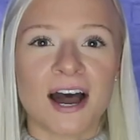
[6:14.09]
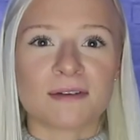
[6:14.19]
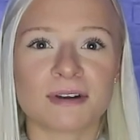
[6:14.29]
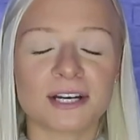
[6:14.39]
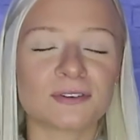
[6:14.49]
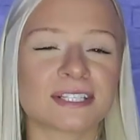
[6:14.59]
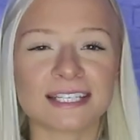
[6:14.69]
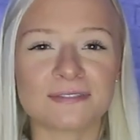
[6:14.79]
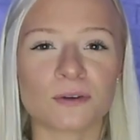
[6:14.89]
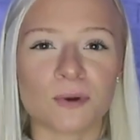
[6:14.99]
I'm ready to
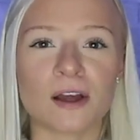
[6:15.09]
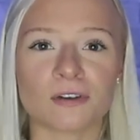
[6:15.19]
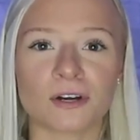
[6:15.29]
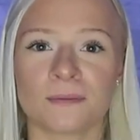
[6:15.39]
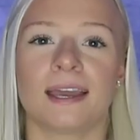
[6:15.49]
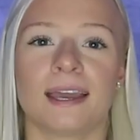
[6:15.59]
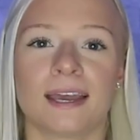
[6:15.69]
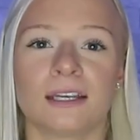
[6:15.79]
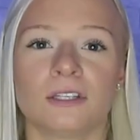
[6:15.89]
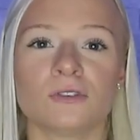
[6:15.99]
receive it, whatever.
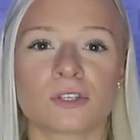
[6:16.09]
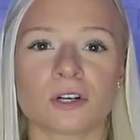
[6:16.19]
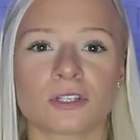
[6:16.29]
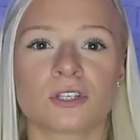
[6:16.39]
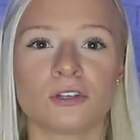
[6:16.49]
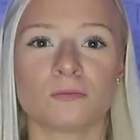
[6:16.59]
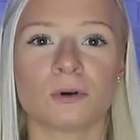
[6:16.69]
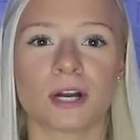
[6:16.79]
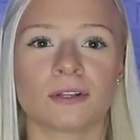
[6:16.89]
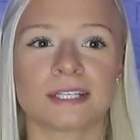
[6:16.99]
And you start to
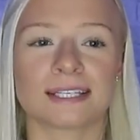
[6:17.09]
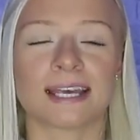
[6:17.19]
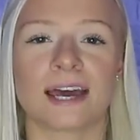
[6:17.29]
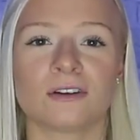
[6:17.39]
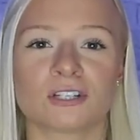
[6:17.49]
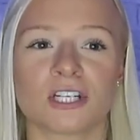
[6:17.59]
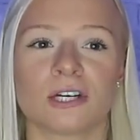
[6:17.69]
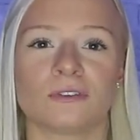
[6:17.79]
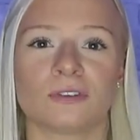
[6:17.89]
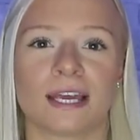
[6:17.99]
put out this energy
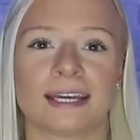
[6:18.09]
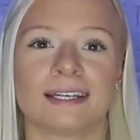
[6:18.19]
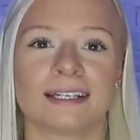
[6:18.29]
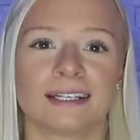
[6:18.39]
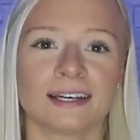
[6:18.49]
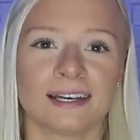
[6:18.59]
of like,